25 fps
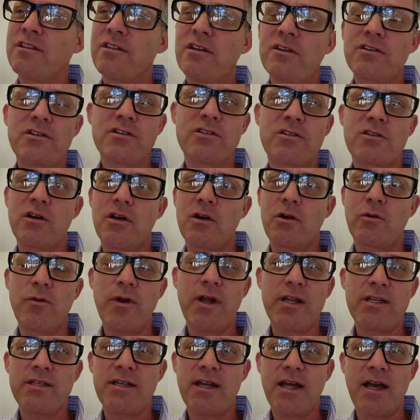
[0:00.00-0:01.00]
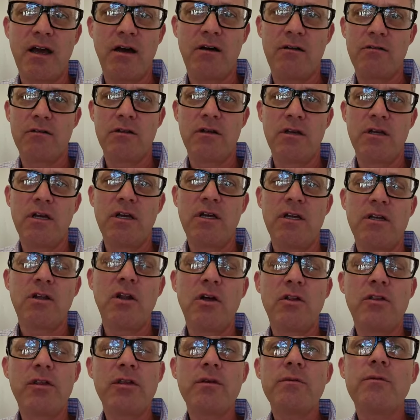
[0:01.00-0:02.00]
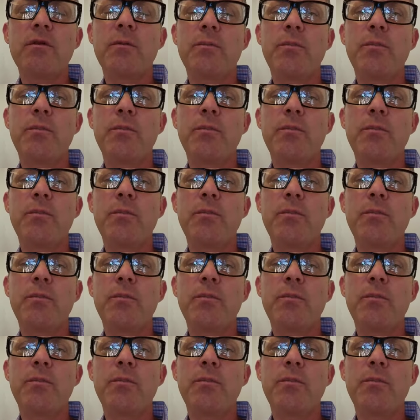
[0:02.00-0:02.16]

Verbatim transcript: they're just going to rent it out you know the,